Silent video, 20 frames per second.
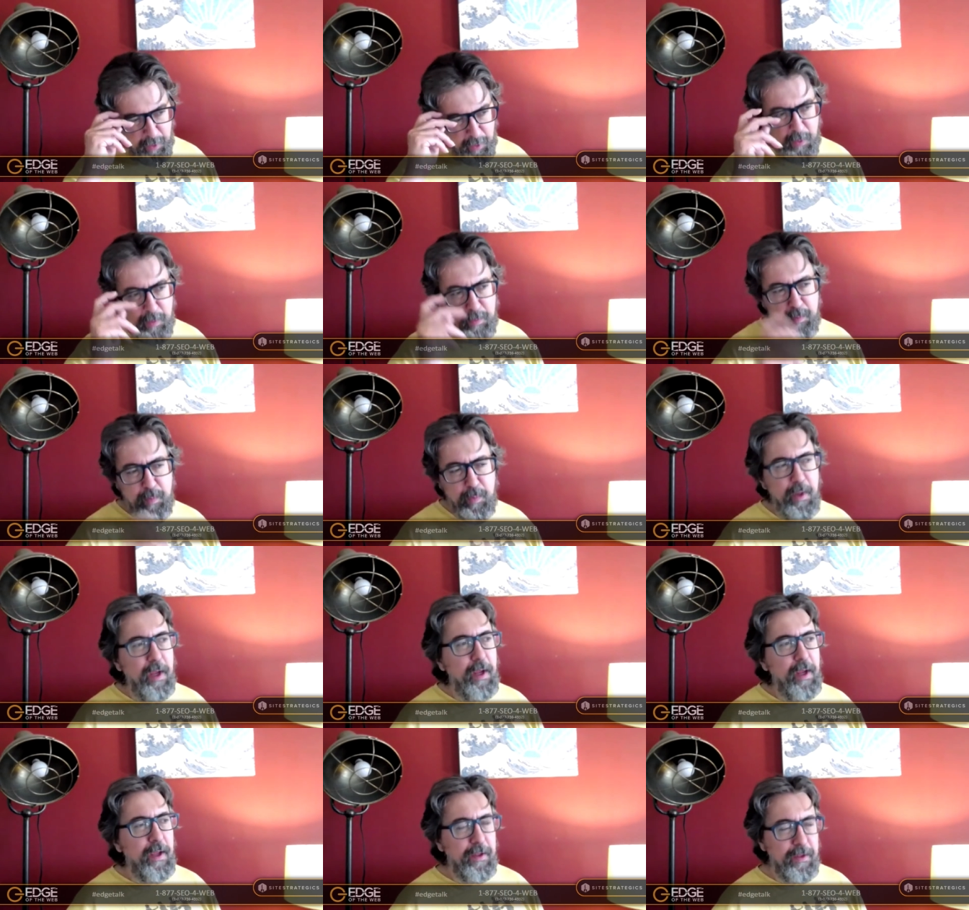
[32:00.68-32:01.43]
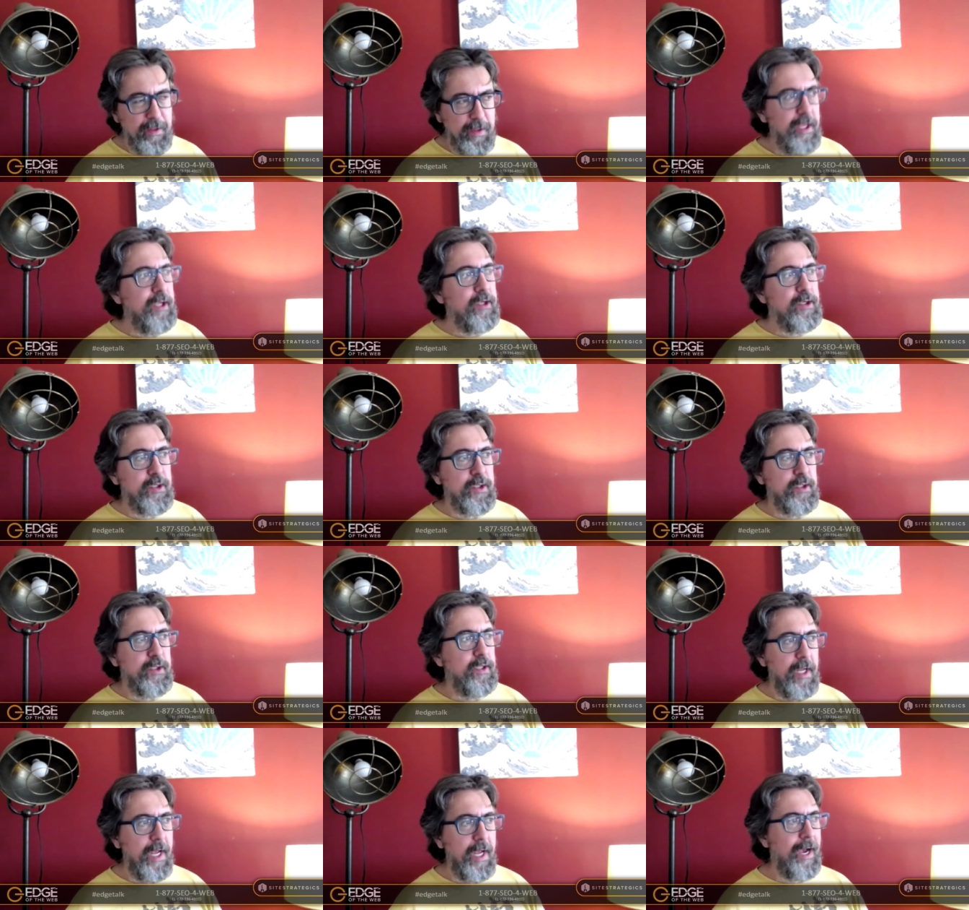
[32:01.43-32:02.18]
They're
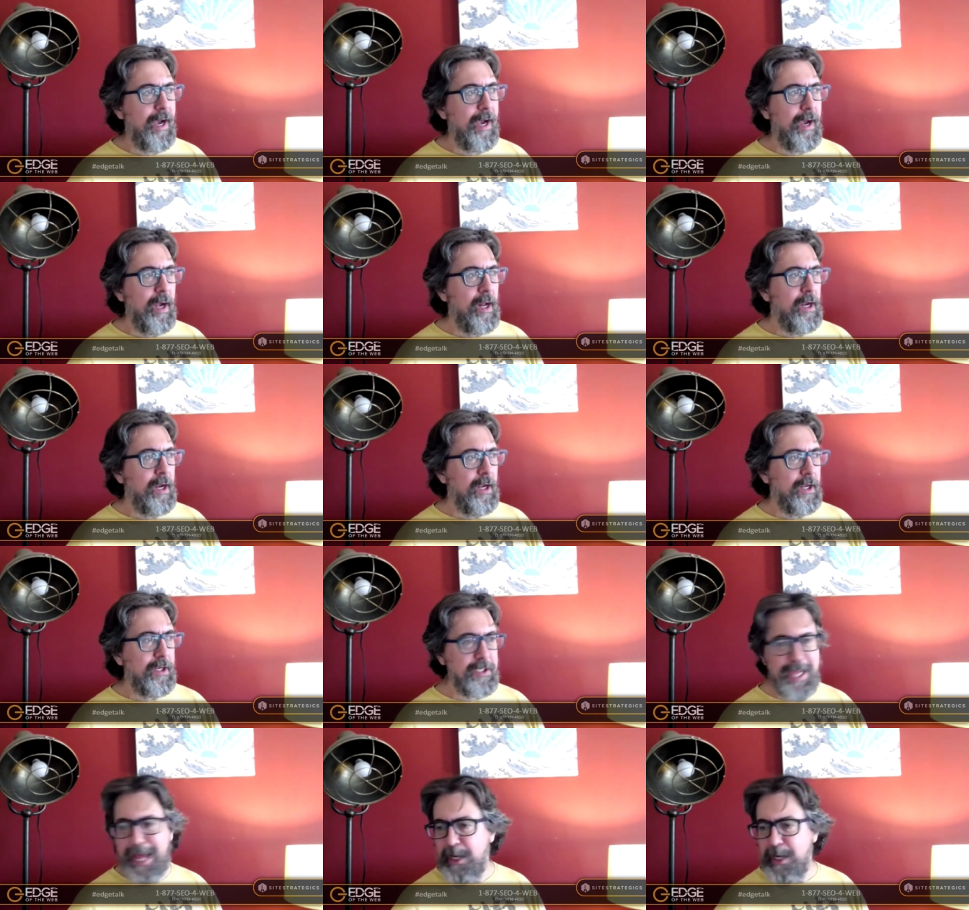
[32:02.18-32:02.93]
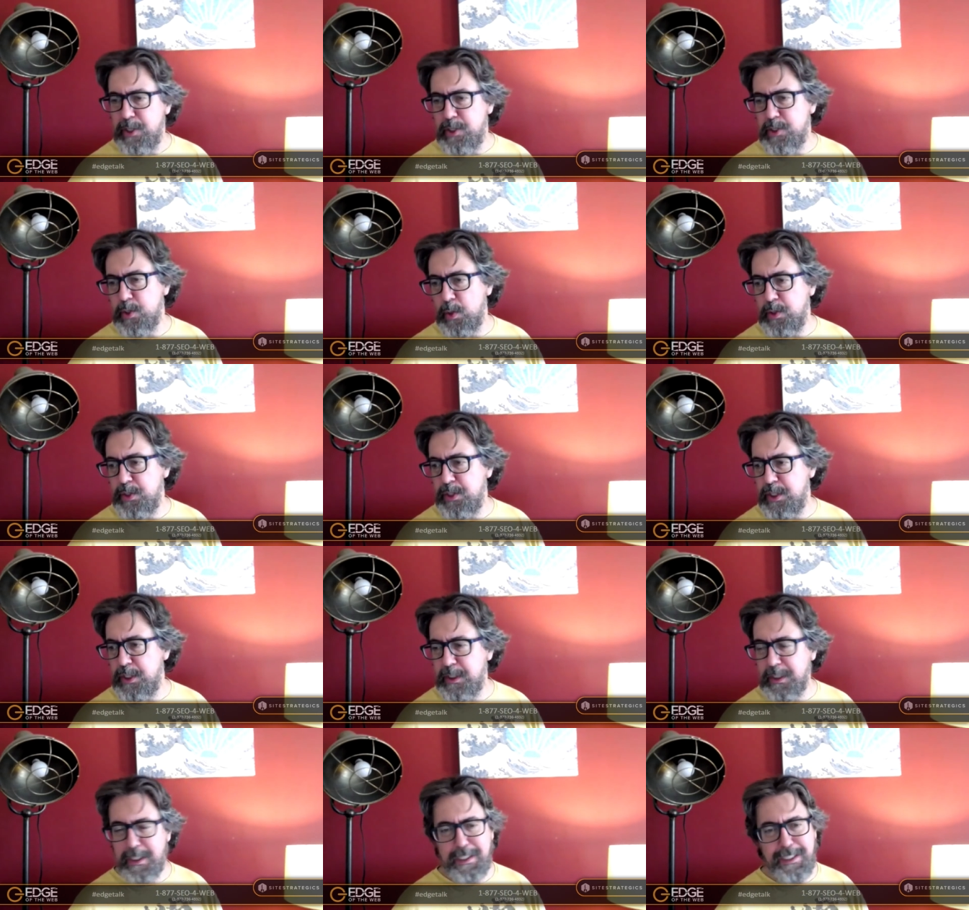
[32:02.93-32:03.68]
these uh, data
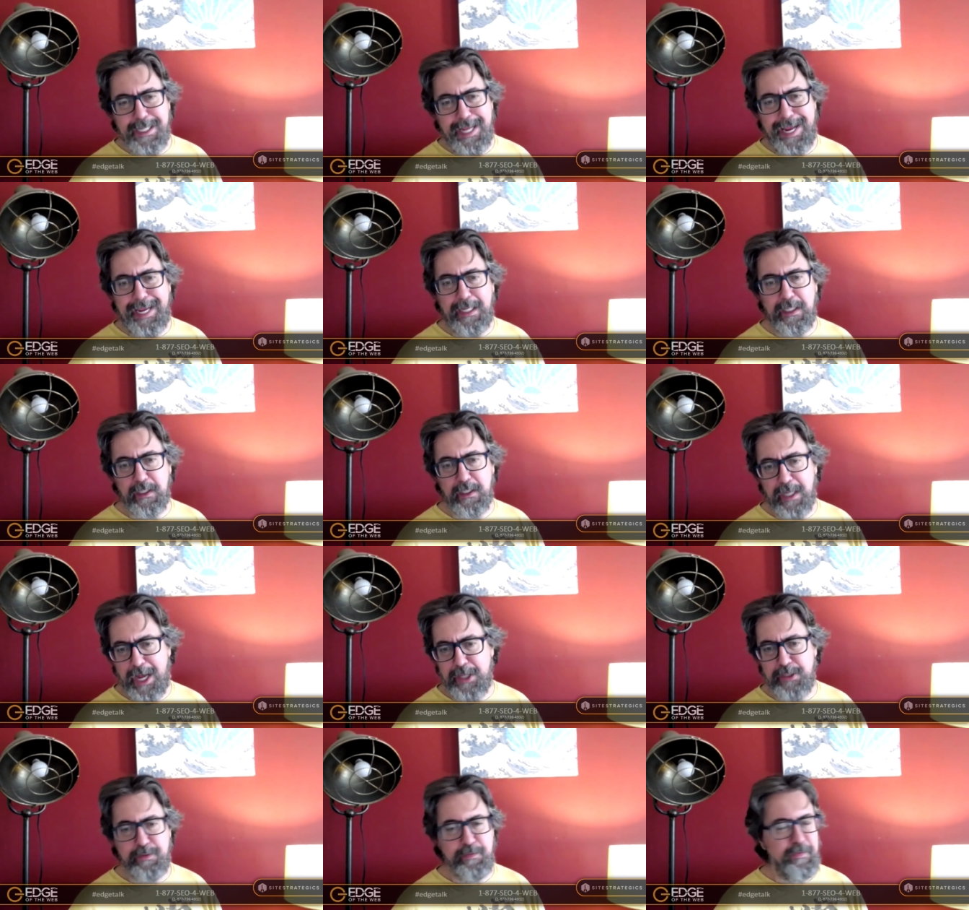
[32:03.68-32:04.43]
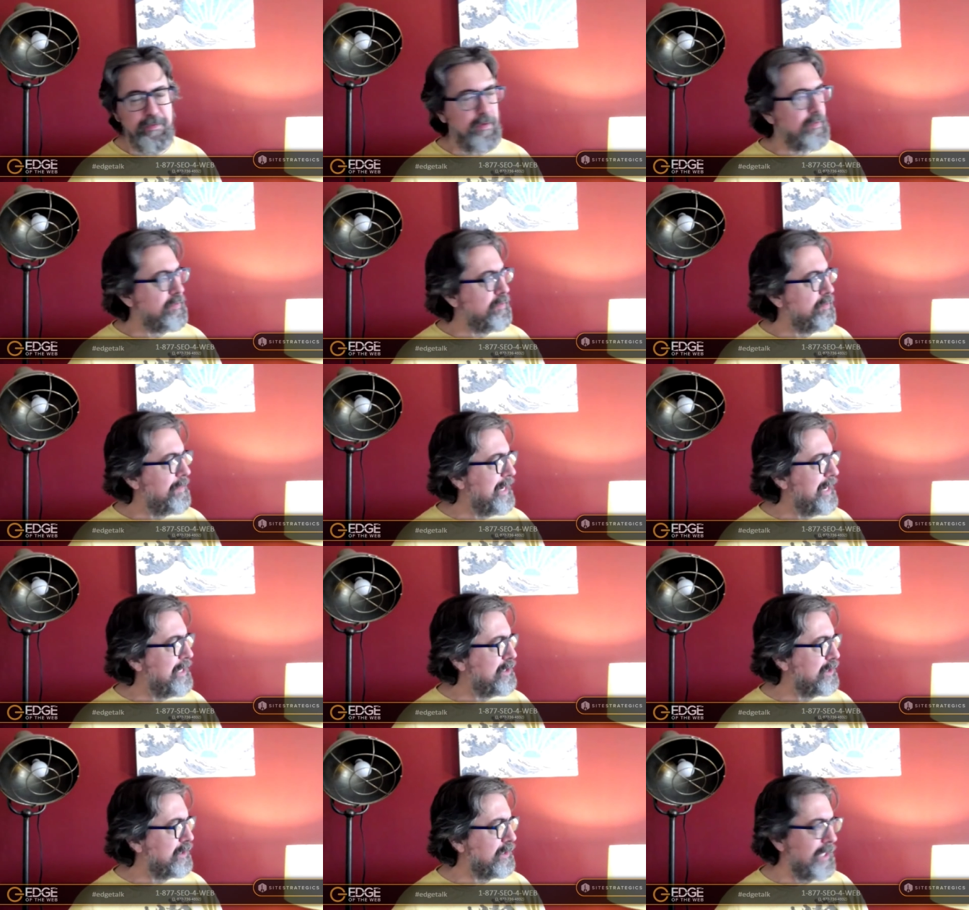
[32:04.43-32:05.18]
sources contain lots of
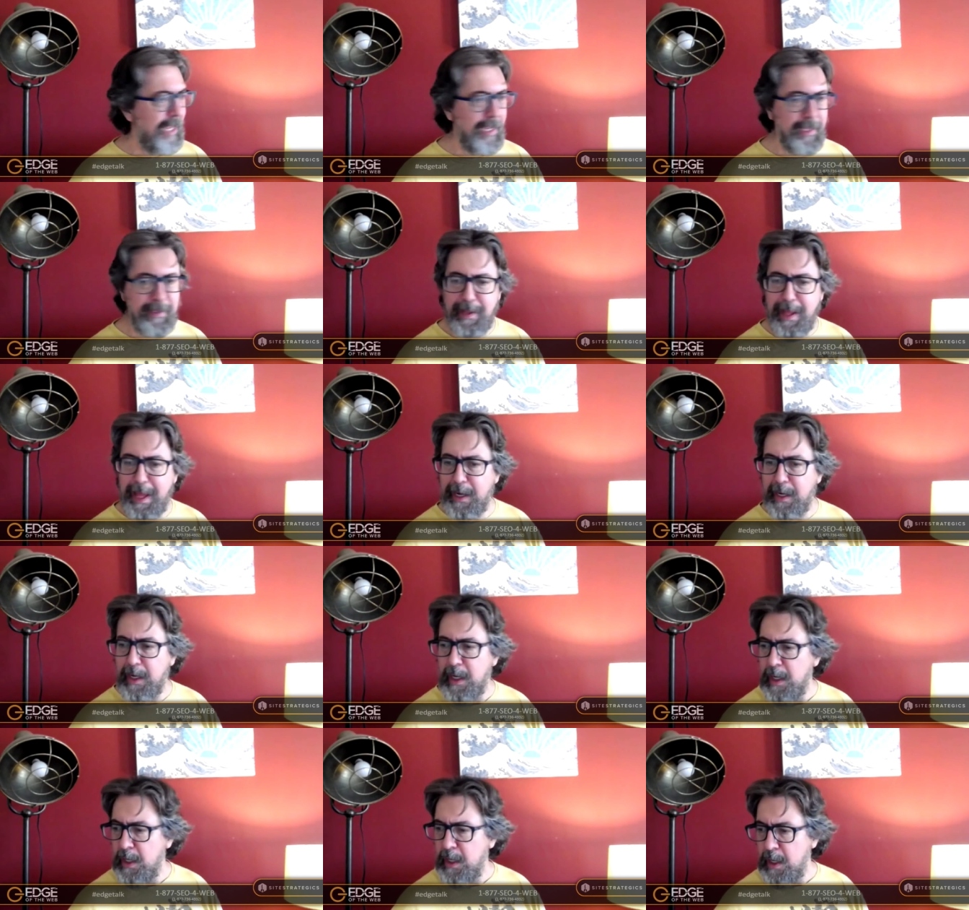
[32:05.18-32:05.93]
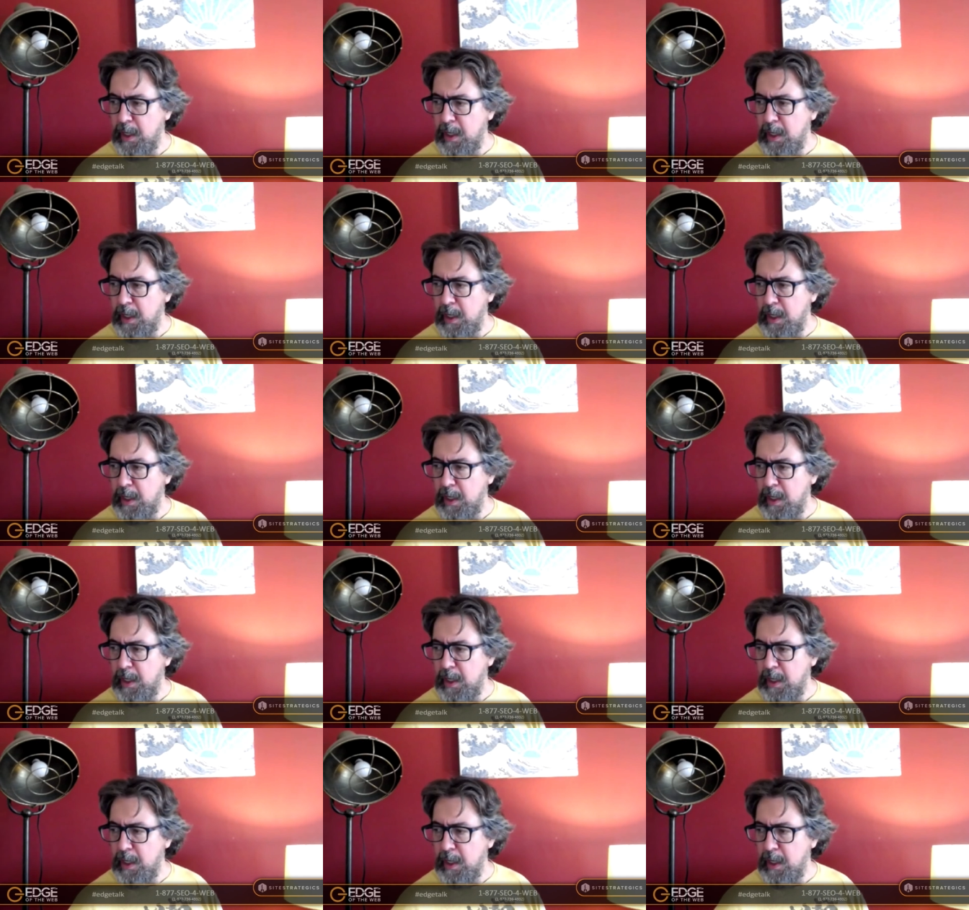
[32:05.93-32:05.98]
information like that.